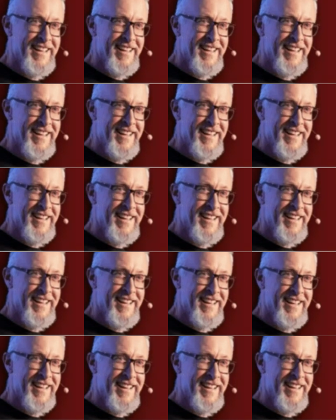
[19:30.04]

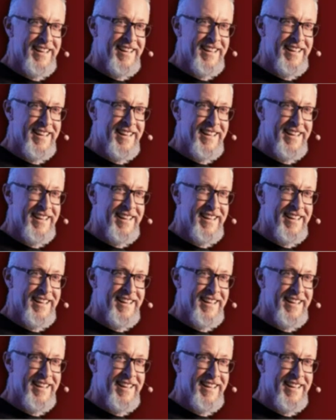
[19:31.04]

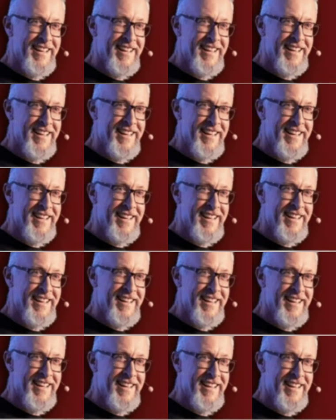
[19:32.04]

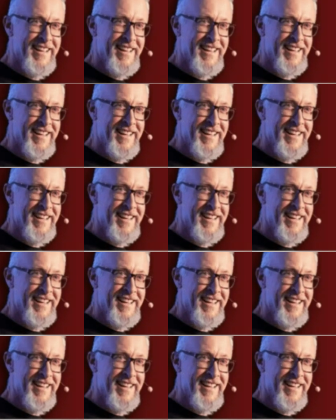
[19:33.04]

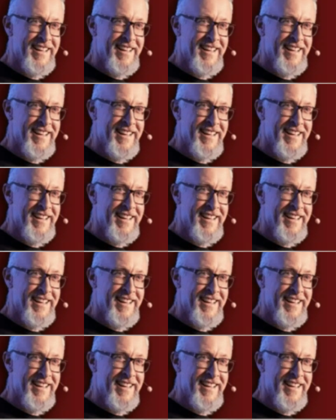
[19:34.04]
(silent)